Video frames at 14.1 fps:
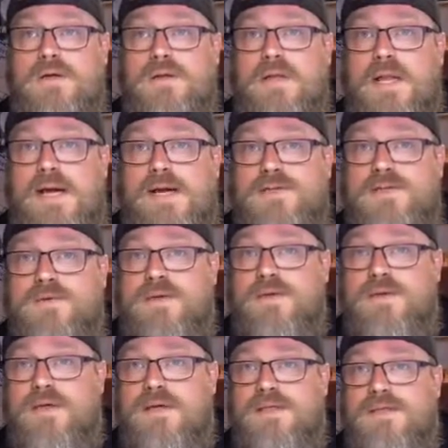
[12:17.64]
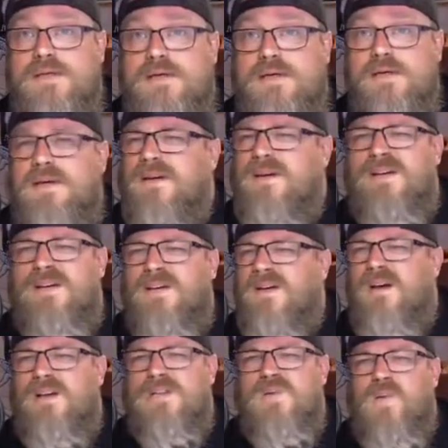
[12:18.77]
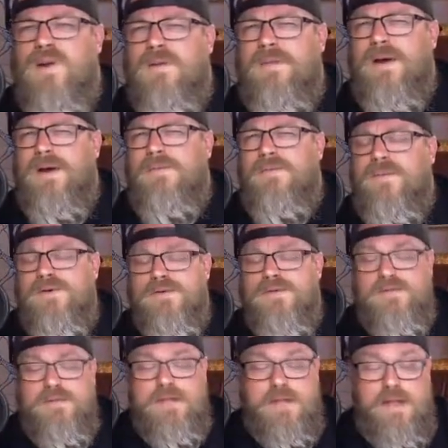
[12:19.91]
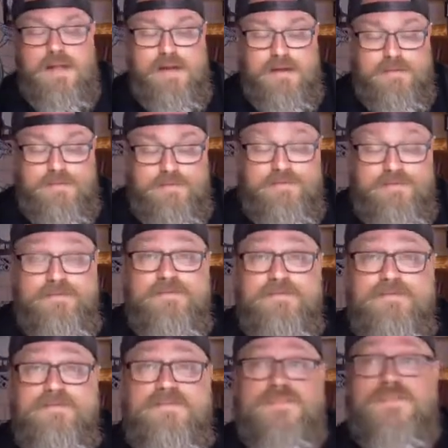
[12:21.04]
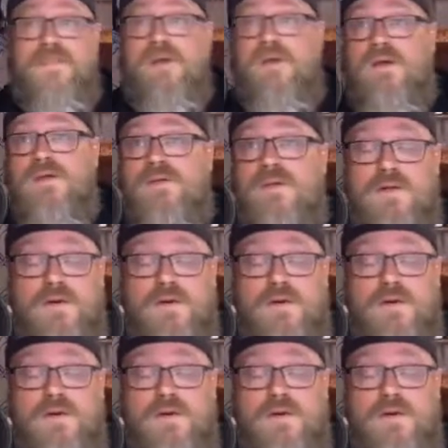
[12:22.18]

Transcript: the larger one, I think, is a £20 model, something like that. Thought